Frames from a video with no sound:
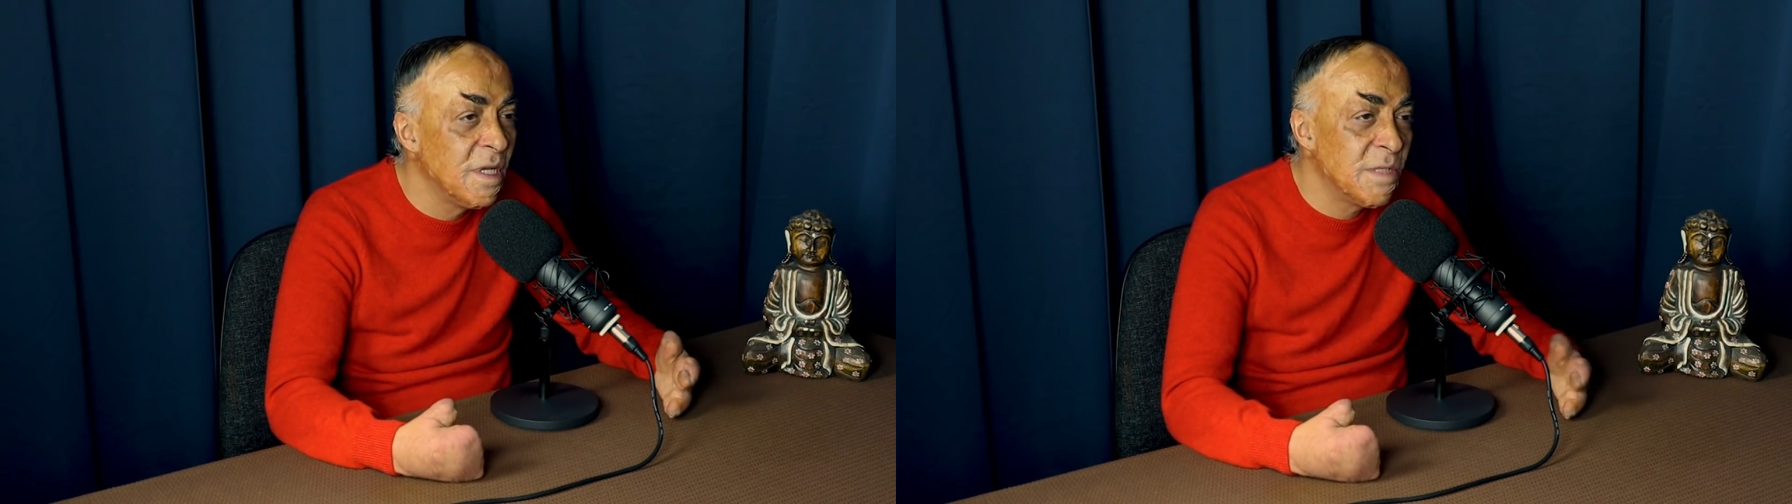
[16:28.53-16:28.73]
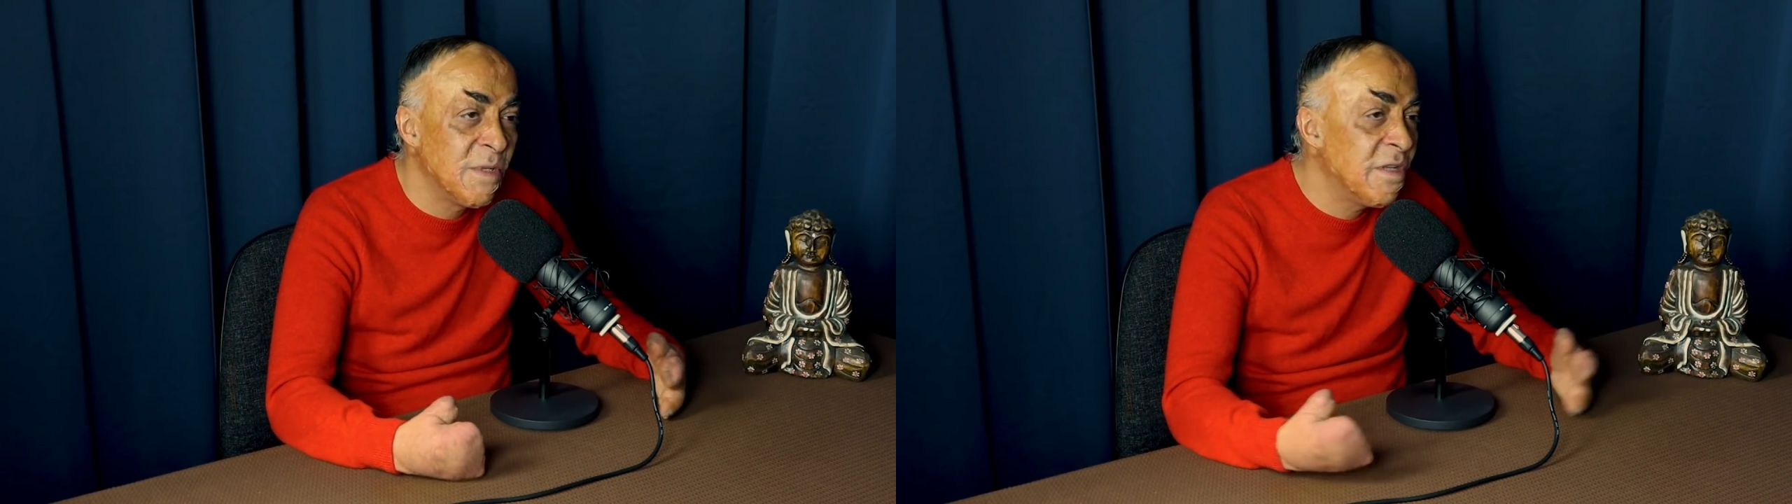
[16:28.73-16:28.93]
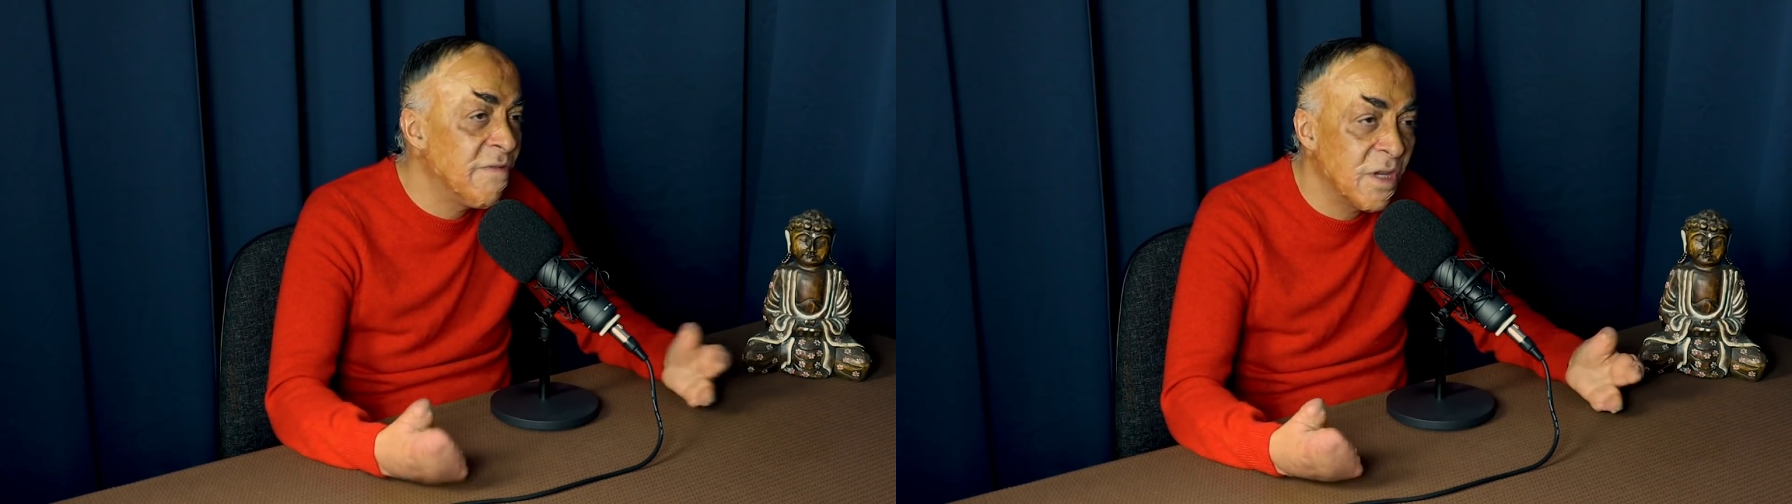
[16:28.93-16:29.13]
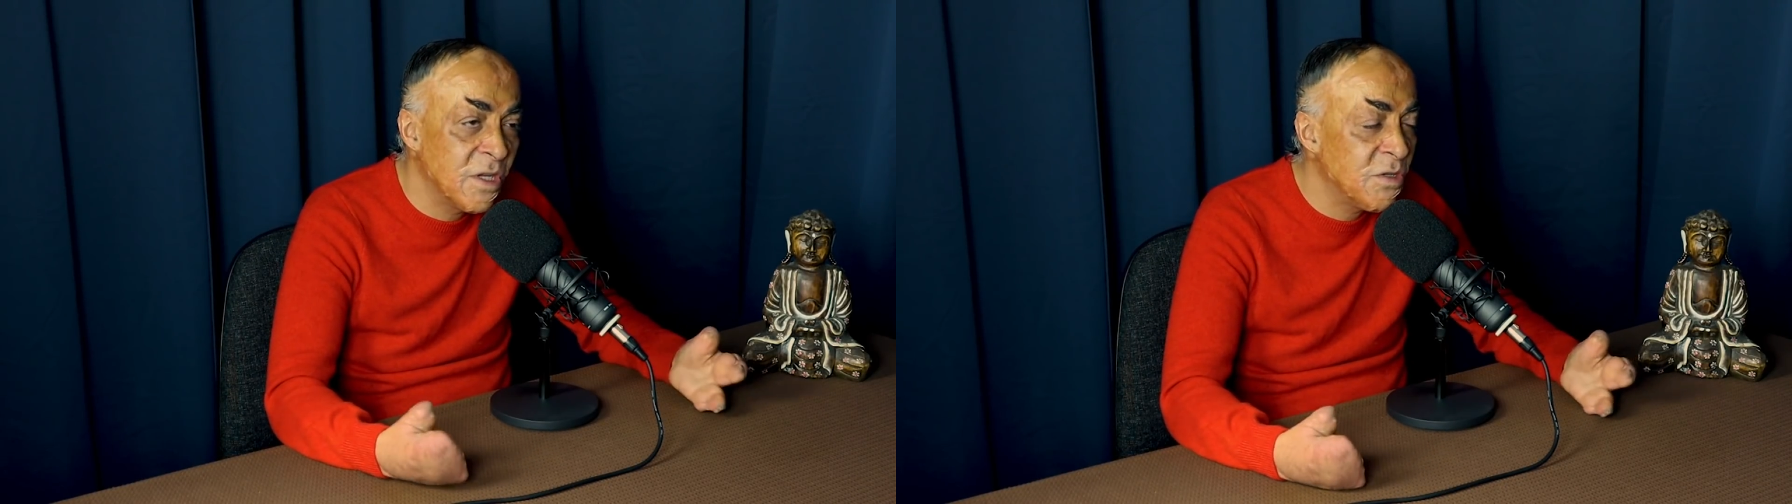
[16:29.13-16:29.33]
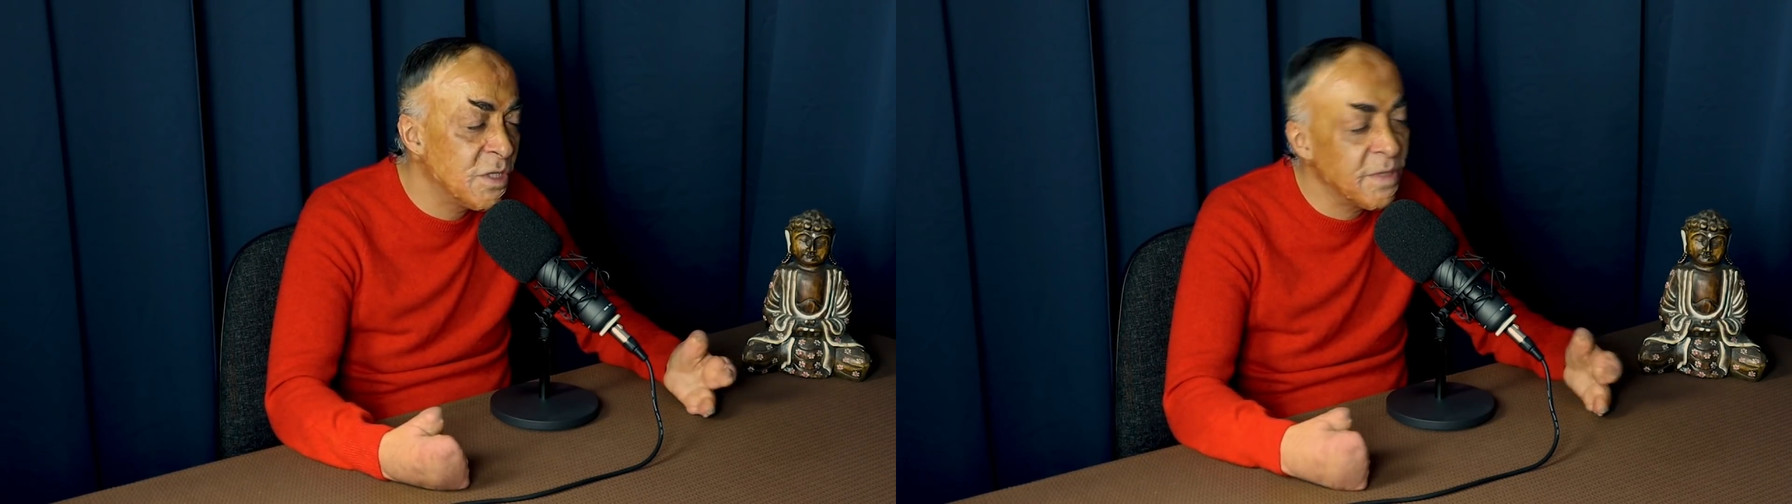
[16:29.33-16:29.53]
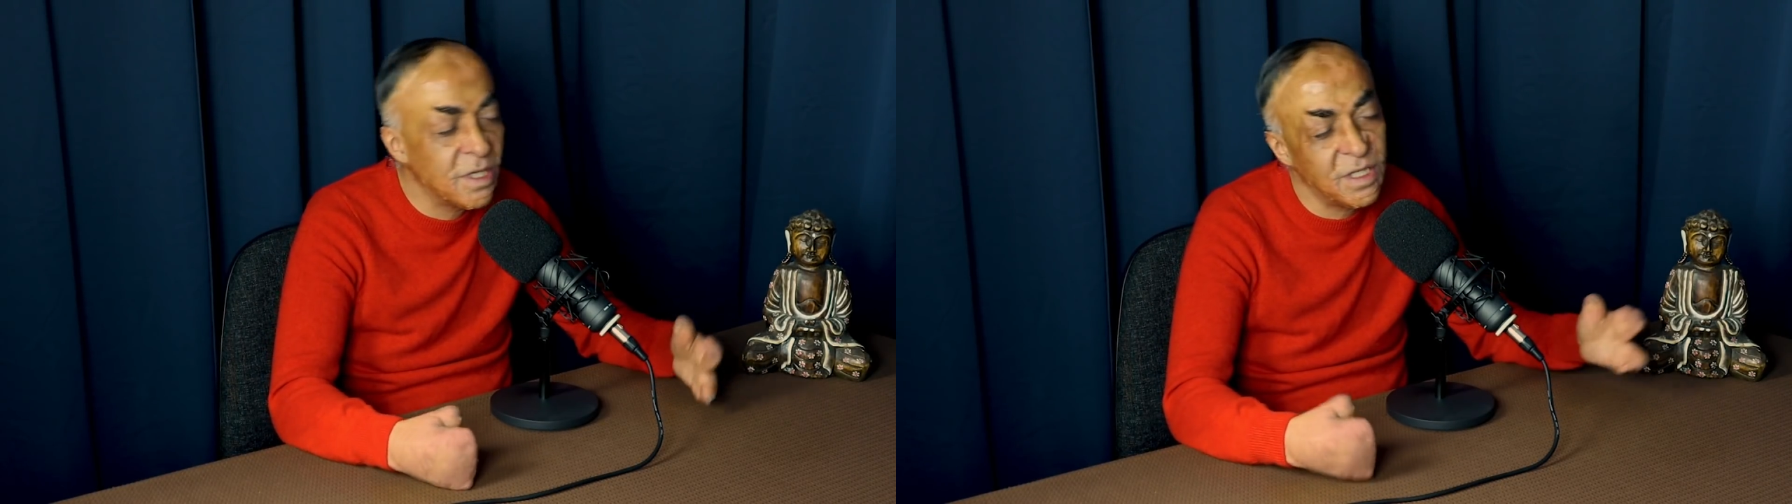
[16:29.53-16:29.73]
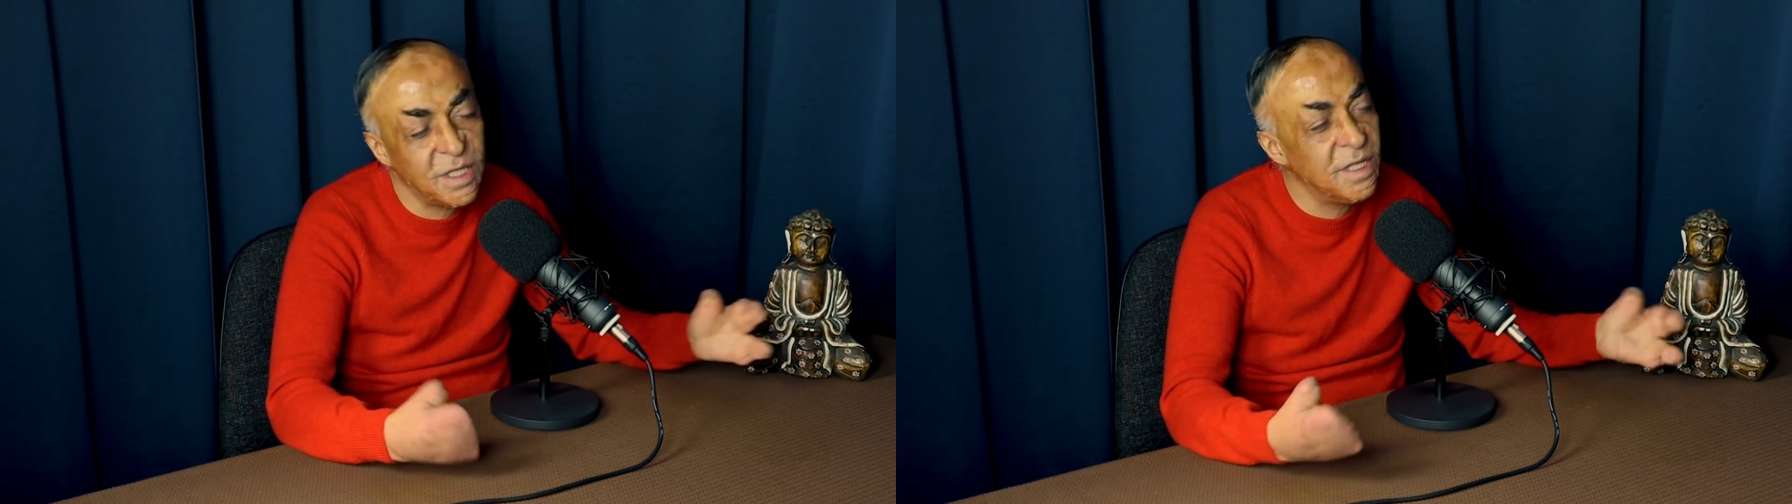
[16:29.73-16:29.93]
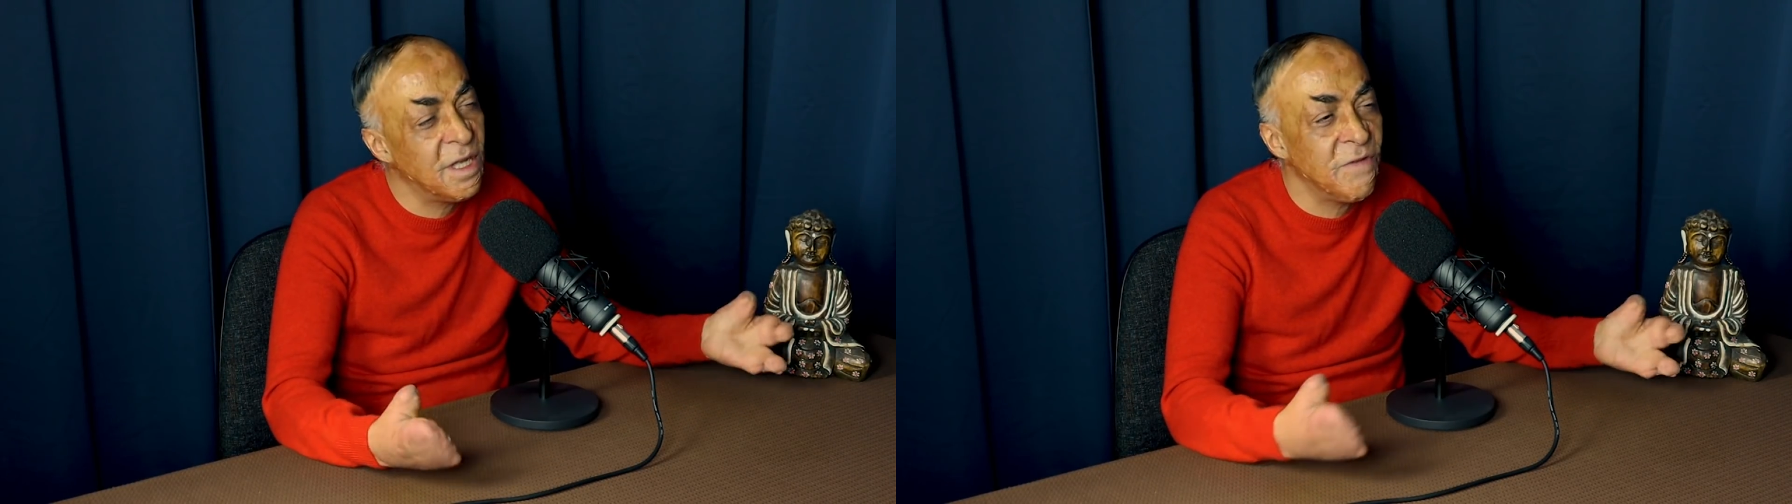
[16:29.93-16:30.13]
specific issues, because I
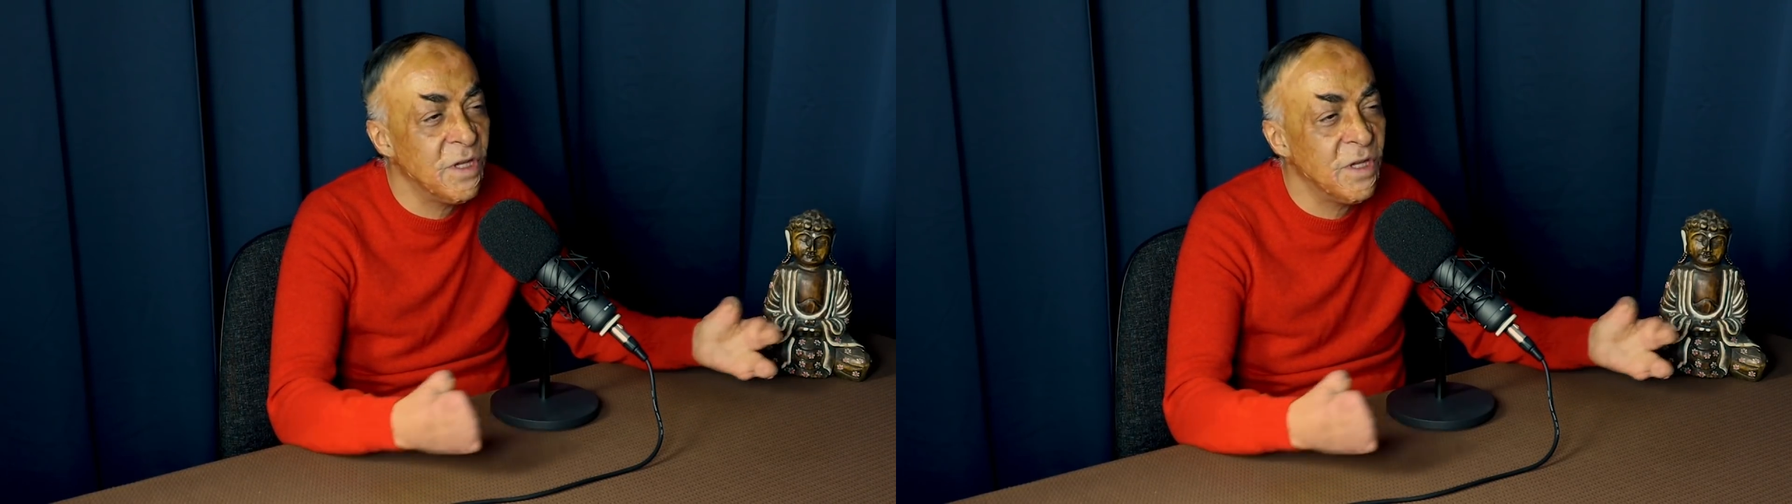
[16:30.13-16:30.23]
did have